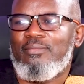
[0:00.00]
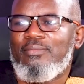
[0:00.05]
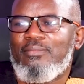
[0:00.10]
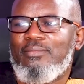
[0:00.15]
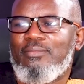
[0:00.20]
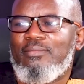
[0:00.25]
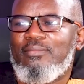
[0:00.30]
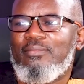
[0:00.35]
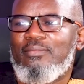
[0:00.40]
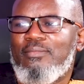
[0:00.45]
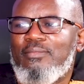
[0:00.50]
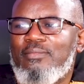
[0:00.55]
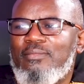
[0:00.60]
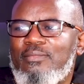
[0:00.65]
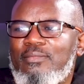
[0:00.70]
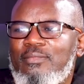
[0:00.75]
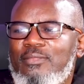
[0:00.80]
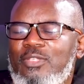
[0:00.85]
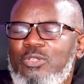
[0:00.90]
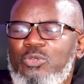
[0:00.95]

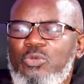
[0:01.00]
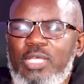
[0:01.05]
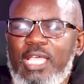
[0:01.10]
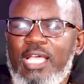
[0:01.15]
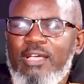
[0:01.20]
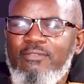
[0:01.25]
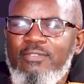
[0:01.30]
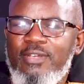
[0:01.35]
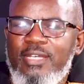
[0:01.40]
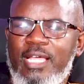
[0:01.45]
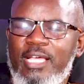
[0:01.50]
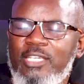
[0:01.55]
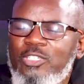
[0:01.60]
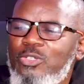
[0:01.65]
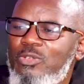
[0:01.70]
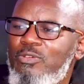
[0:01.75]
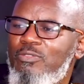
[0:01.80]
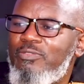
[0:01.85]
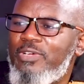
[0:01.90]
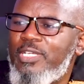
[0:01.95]
Do we have
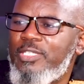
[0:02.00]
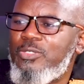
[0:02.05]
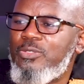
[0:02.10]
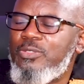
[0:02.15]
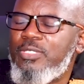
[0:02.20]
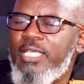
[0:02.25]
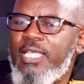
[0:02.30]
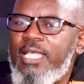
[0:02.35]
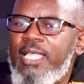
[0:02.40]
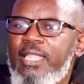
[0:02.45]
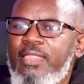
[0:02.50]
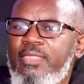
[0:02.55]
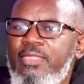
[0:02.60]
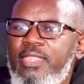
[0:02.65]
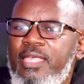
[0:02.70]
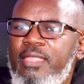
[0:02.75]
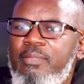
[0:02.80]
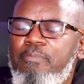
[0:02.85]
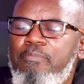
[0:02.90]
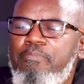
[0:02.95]
national virtues?
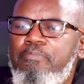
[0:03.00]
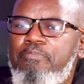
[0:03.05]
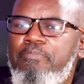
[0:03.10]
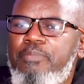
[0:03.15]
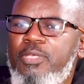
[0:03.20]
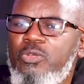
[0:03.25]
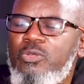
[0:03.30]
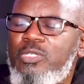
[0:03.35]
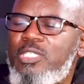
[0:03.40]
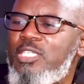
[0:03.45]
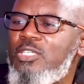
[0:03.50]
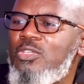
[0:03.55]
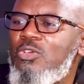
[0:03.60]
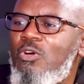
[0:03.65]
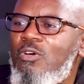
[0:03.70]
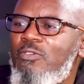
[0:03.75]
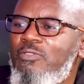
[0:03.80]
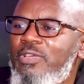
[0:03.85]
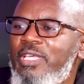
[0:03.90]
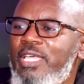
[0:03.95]
The beauty
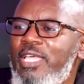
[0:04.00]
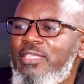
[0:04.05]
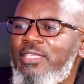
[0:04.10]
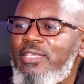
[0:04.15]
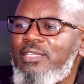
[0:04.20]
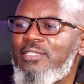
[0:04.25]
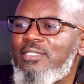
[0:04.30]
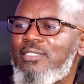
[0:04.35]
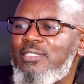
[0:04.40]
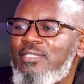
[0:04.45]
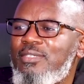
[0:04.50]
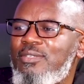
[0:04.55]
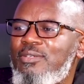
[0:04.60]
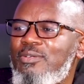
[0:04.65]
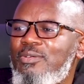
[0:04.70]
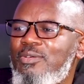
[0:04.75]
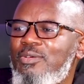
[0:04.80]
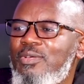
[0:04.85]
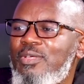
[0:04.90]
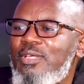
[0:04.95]
of Kenyans,
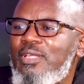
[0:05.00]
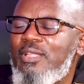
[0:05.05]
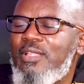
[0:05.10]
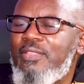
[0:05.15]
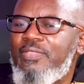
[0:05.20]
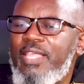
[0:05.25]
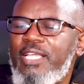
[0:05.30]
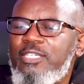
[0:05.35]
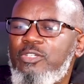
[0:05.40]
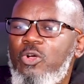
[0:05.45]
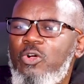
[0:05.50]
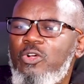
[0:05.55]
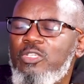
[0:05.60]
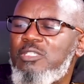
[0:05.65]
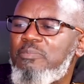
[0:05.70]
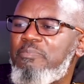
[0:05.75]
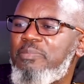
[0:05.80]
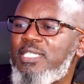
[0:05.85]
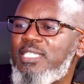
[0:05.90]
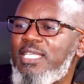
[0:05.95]
that
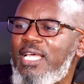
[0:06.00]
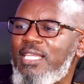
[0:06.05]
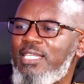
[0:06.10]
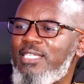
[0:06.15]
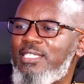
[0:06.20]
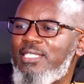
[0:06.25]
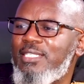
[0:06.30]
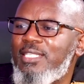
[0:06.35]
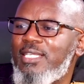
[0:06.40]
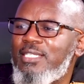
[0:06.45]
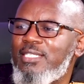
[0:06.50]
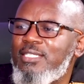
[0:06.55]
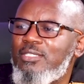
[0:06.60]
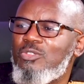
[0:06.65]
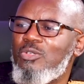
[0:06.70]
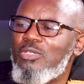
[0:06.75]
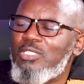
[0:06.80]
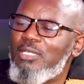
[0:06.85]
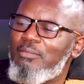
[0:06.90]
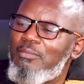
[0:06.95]
hospitality that is
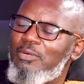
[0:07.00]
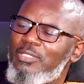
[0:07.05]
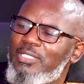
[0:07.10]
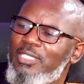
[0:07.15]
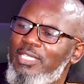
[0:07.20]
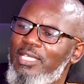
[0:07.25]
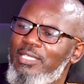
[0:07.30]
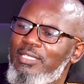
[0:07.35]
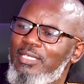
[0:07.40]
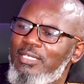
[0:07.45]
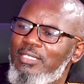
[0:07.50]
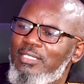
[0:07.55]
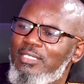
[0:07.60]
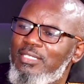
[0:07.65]
talked about Kenyans,